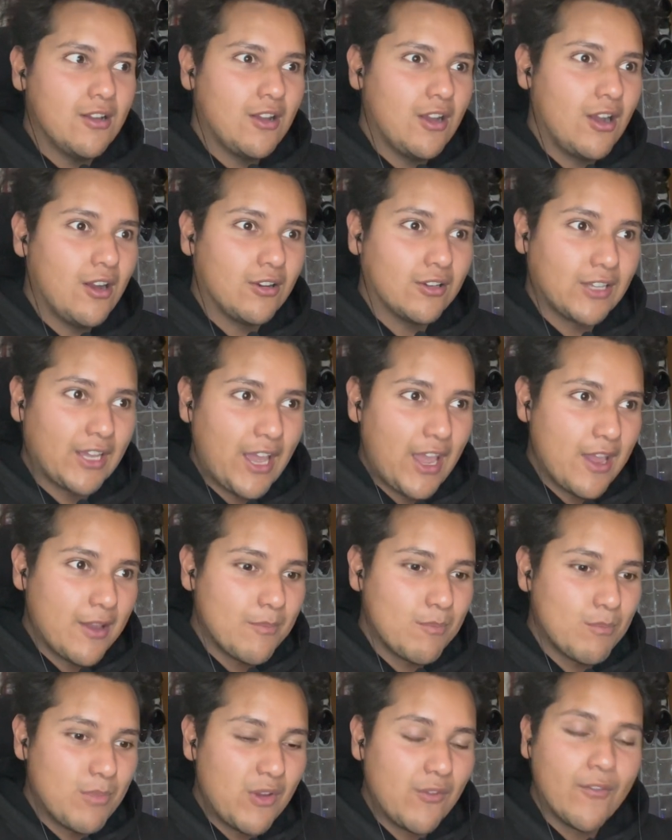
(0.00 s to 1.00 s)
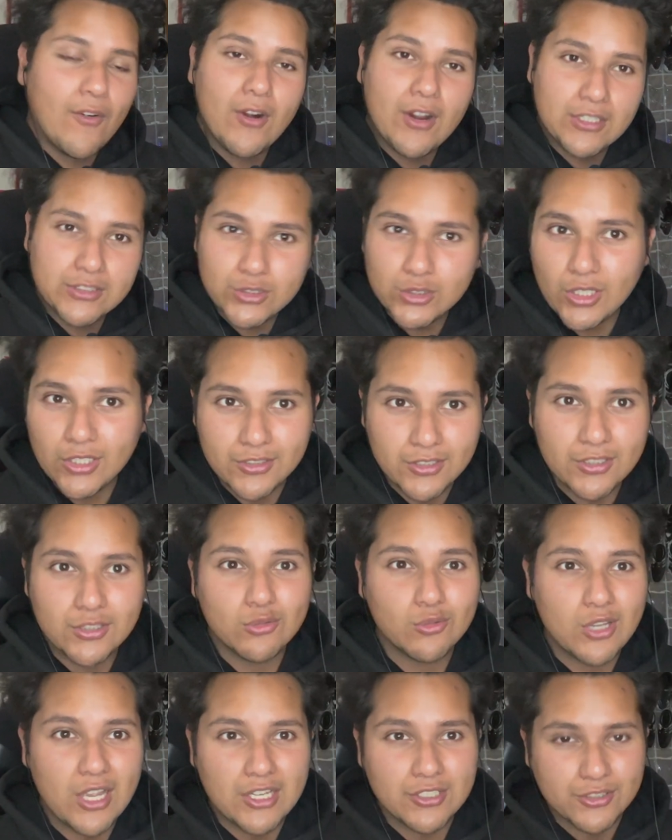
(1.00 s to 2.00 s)
Okay, before I start
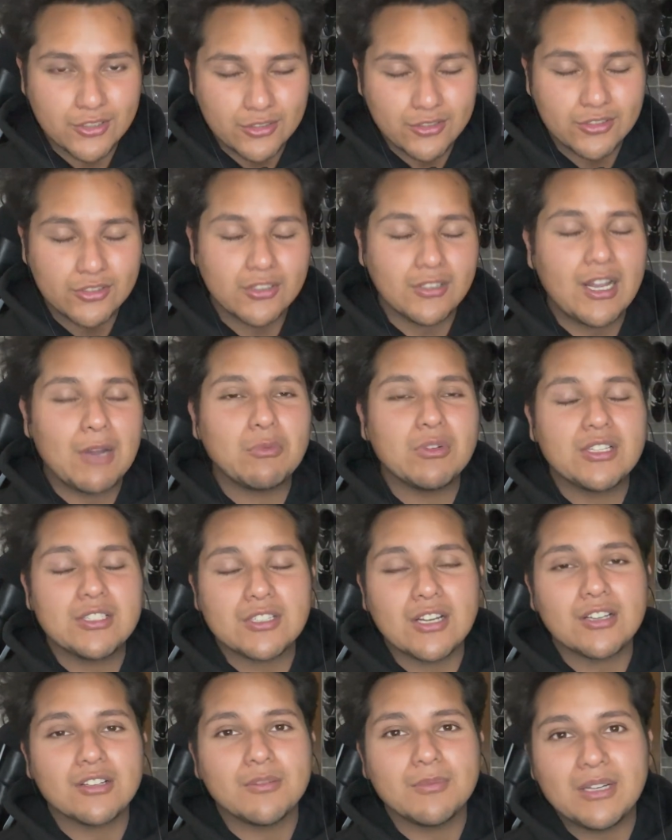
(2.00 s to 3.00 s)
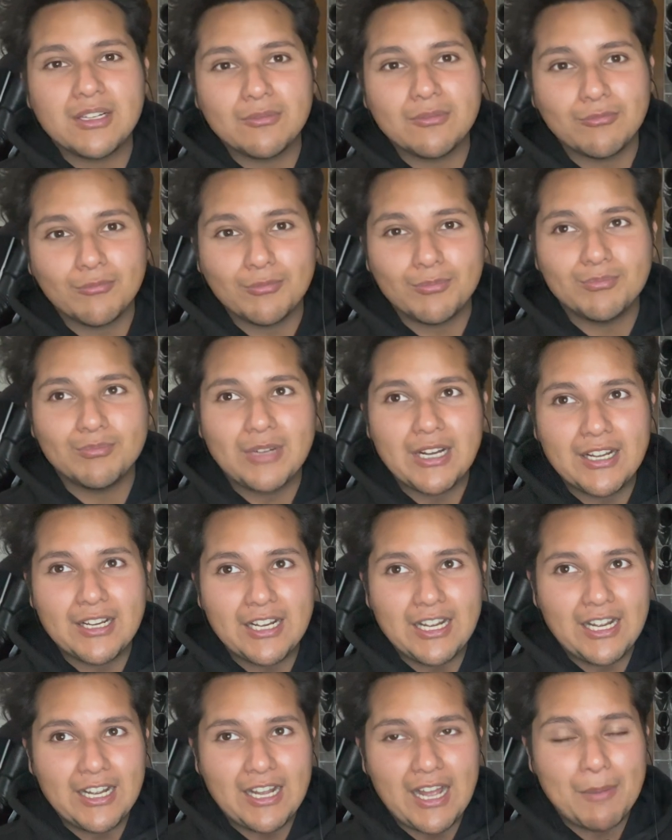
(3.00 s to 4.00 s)
this reaction, so I want to talk about
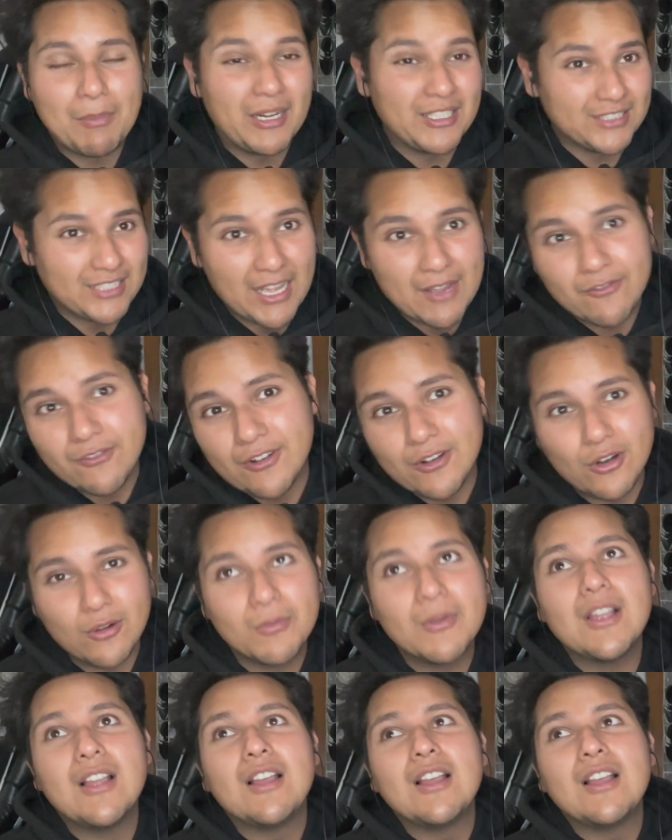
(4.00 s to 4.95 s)
about that film.